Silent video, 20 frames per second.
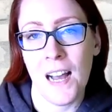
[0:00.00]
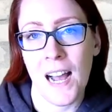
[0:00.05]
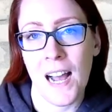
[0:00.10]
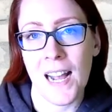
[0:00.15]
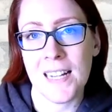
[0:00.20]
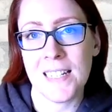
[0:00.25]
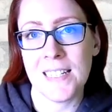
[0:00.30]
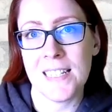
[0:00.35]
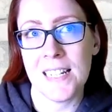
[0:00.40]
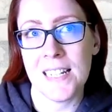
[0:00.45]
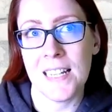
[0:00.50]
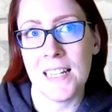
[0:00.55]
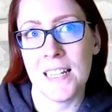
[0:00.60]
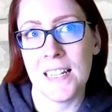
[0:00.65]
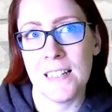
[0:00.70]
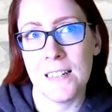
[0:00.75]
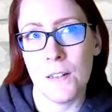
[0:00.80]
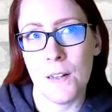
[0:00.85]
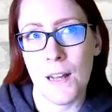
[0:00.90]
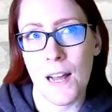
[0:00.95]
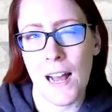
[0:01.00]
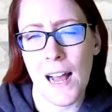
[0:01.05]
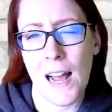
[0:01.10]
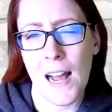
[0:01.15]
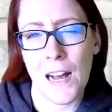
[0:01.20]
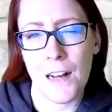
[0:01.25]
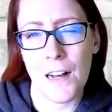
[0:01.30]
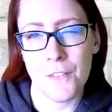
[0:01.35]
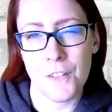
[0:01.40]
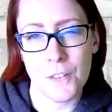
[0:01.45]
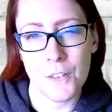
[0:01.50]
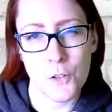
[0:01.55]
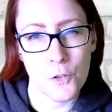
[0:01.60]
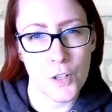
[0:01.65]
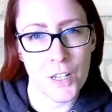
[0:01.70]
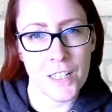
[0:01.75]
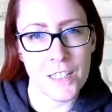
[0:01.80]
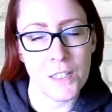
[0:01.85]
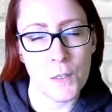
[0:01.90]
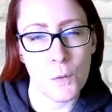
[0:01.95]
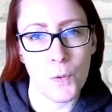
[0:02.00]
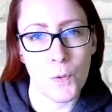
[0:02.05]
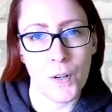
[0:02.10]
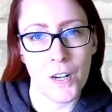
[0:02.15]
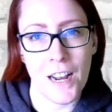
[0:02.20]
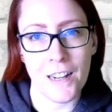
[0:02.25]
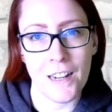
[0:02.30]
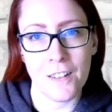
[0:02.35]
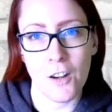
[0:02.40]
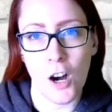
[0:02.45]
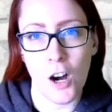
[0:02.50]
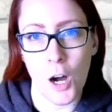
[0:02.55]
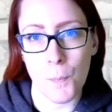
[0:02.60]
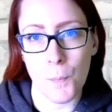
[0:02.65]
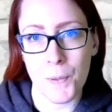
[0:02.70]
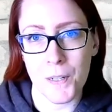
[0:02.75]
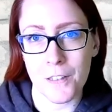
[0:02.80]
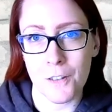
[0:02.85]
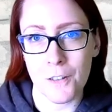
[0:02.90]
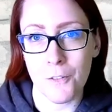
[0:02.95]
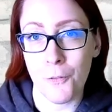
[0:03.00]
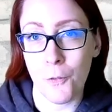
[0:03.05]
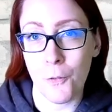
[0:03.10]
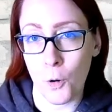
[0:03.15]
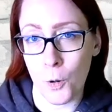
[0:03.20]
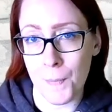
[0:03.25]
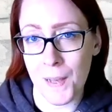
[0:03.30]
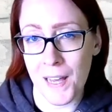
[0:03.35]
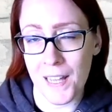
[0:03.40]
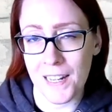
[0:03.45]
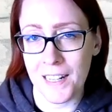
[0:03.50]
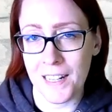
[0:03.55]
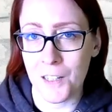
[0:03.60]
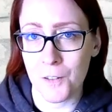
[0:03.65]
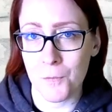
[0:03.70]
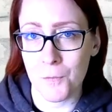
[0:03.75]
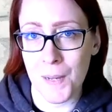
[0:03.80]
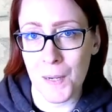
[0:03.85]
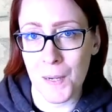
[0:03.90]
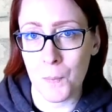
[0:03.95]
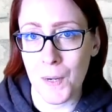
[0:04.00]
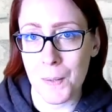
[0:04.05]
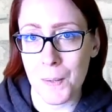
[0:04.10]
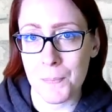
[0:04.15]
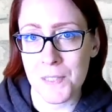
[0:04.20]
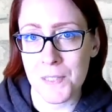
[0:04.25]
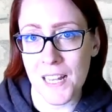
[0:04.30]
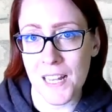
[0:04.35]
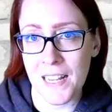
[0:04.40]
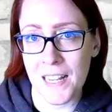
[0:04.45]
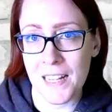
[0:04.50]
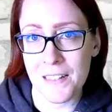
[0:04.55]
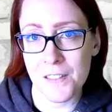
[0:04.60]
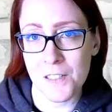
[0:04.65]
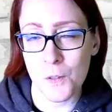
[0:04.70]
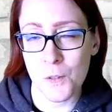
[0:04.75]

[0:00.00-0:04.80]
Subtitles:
I did have a trick to where I copied the formatting of my website,